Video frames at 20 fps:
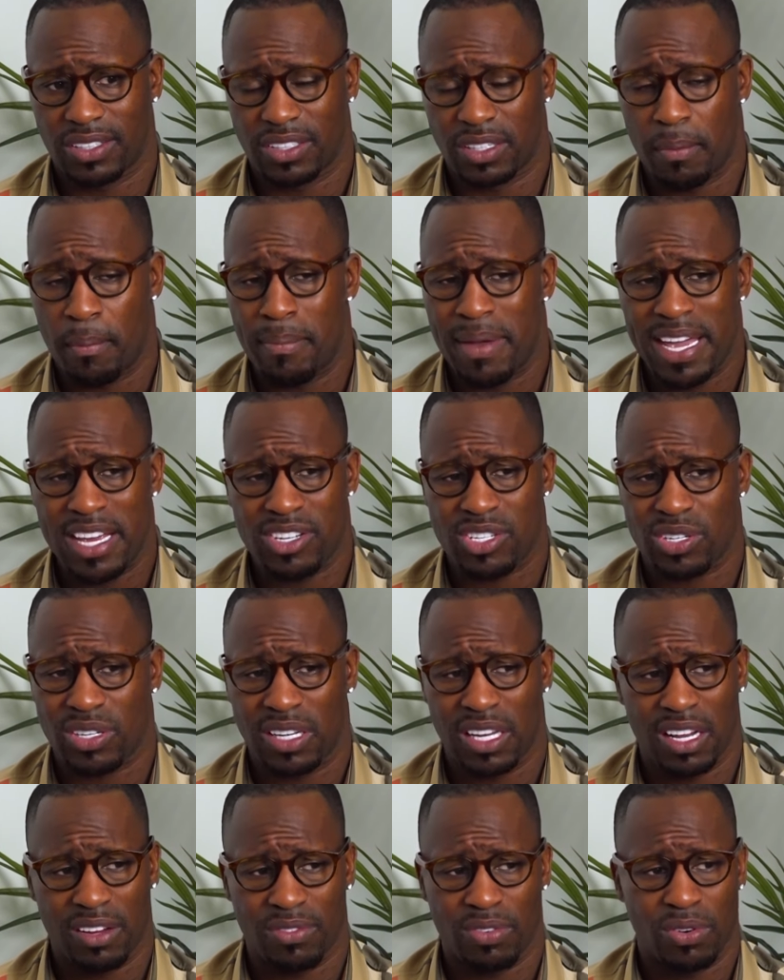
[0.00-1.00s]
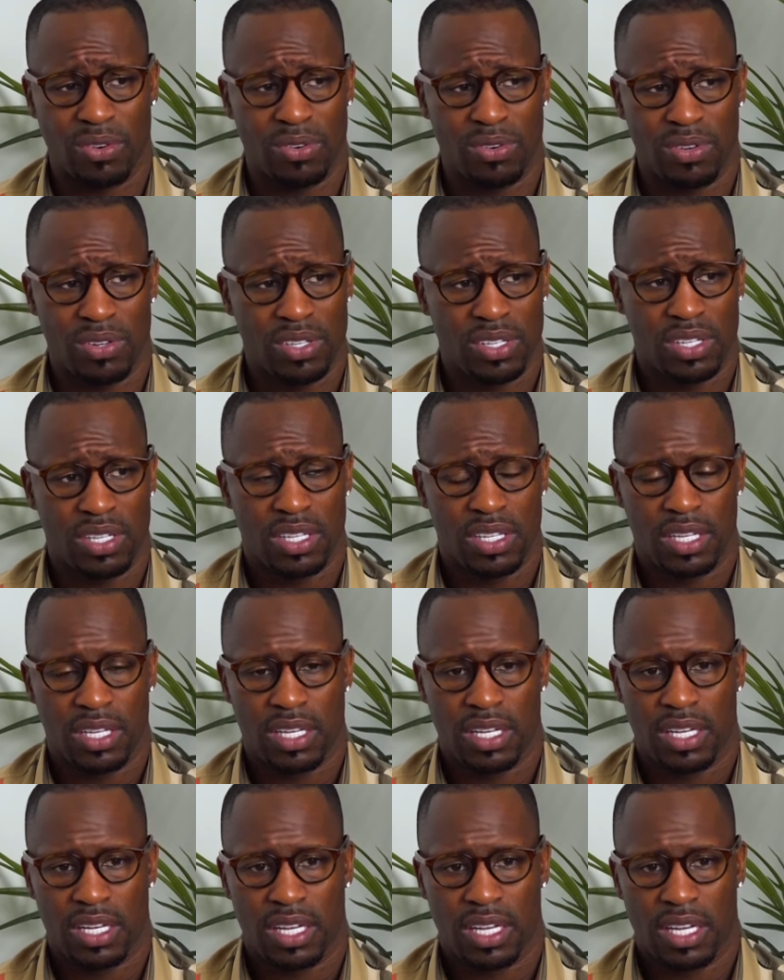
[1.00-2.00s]
a major level.
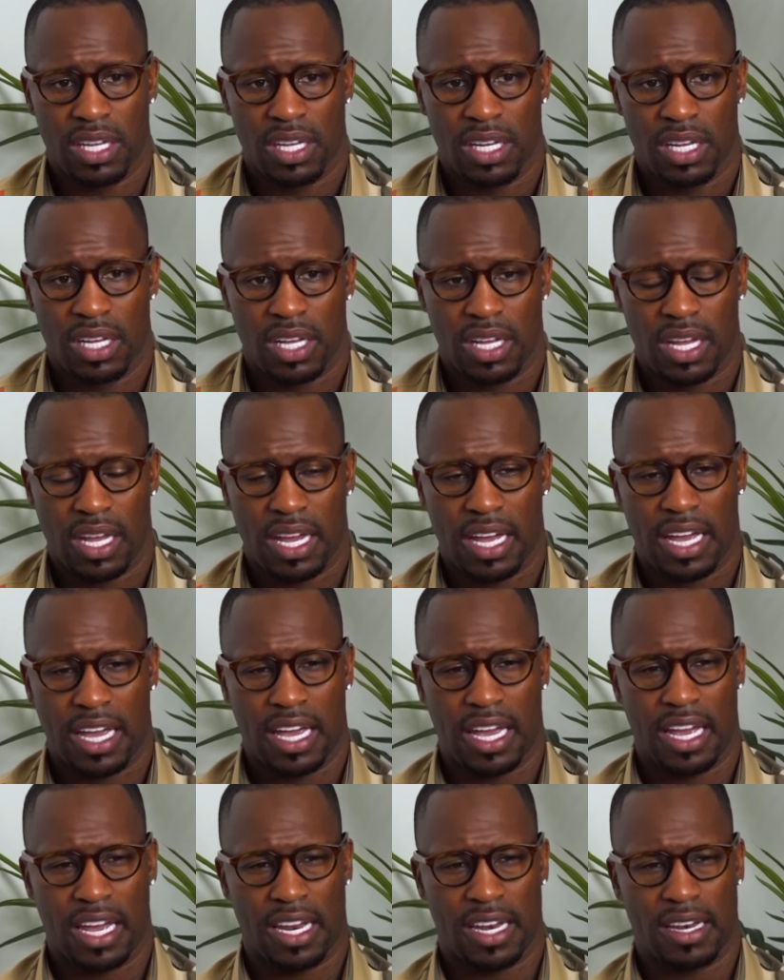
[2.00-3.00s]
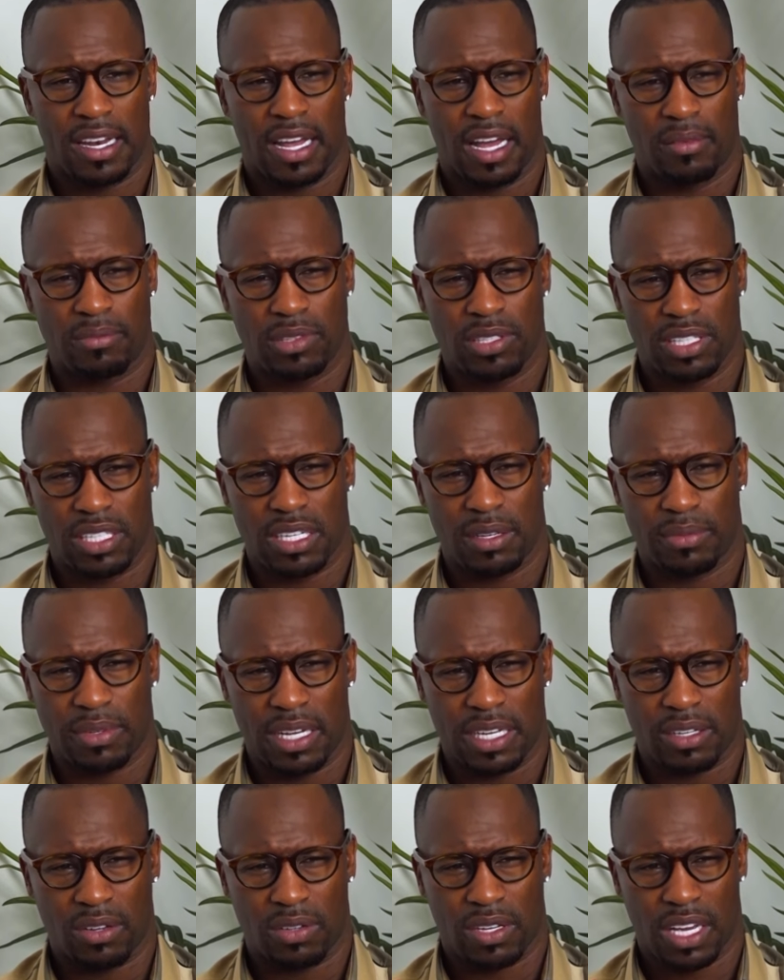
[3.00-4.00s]
And I'm looking, I'm
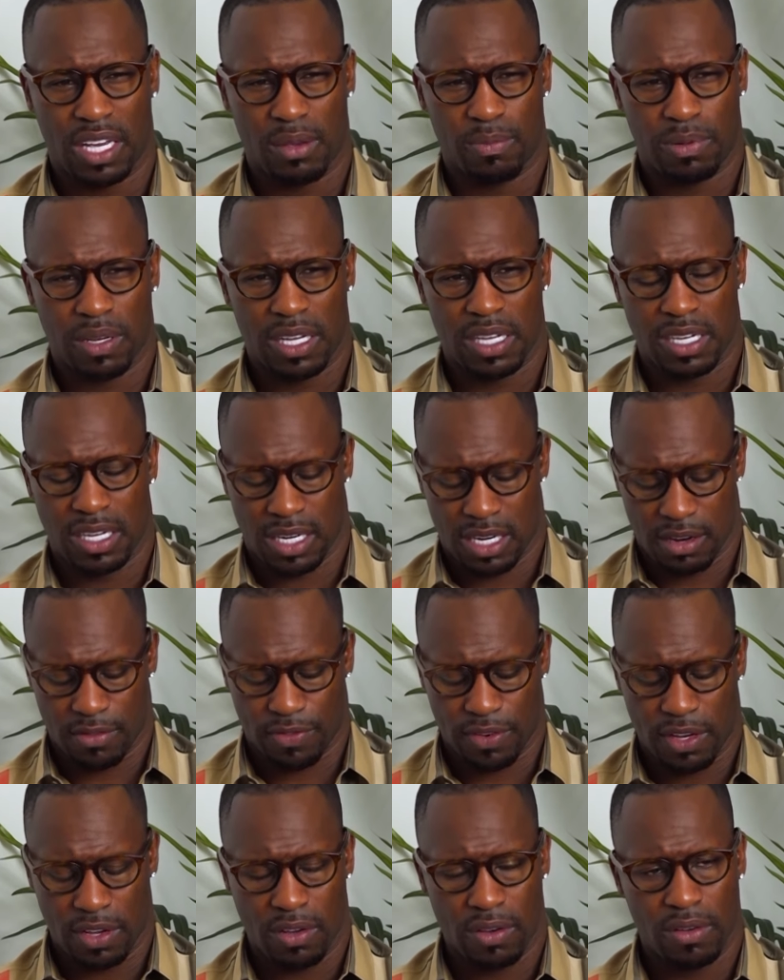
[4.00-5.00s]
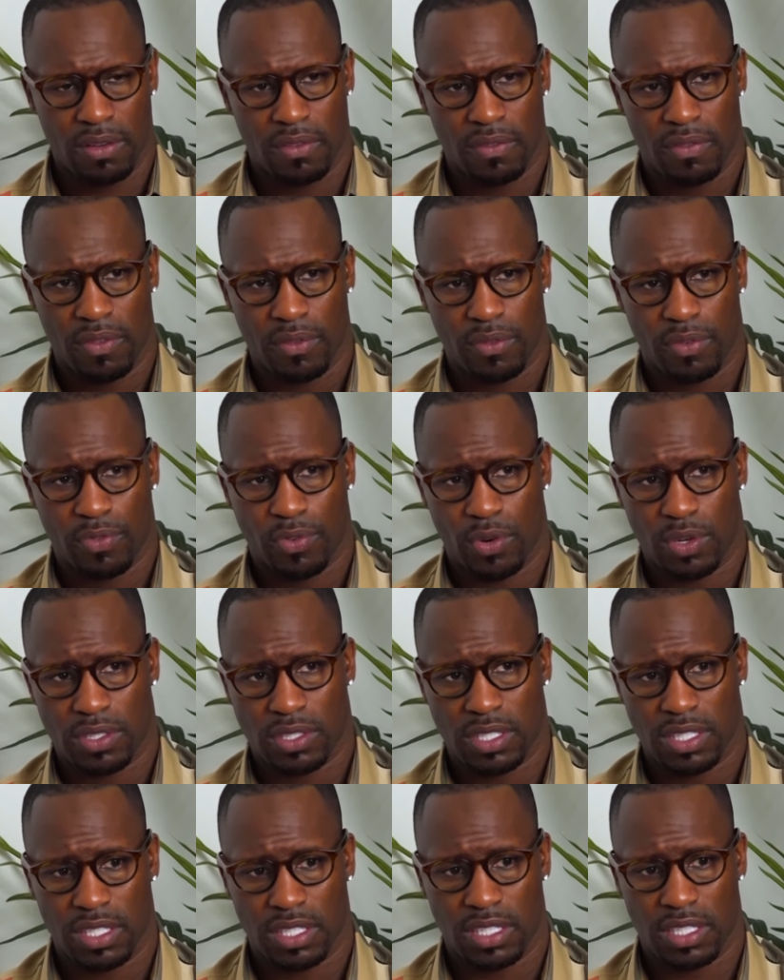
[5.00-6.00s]
like, okay, he played in the NFL
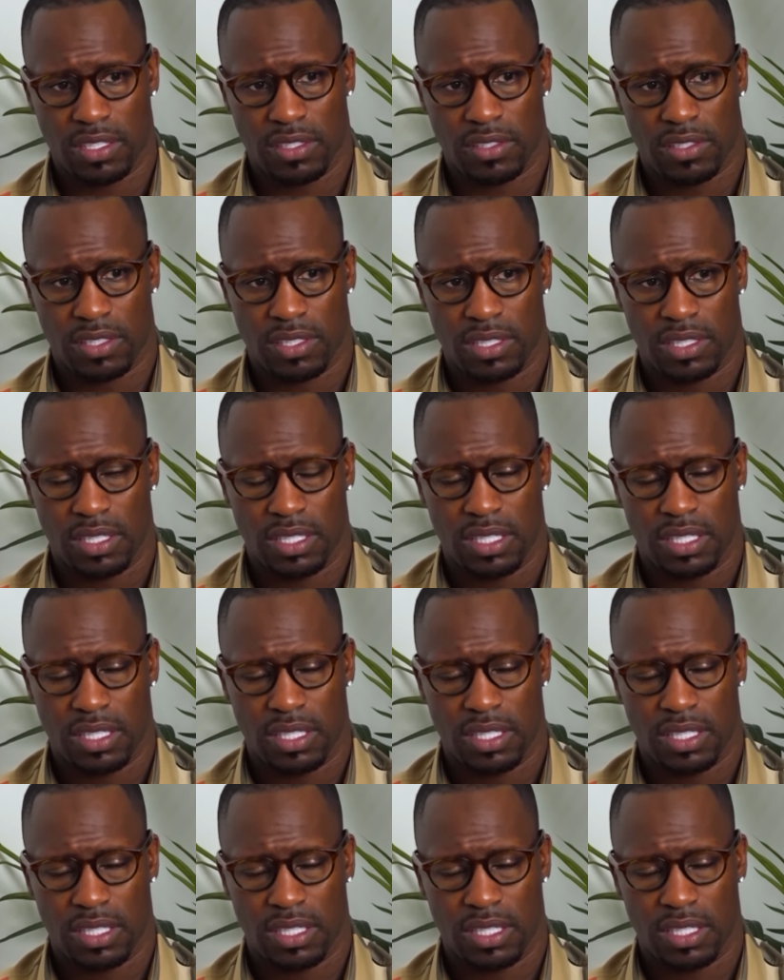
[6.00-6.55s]
14 years.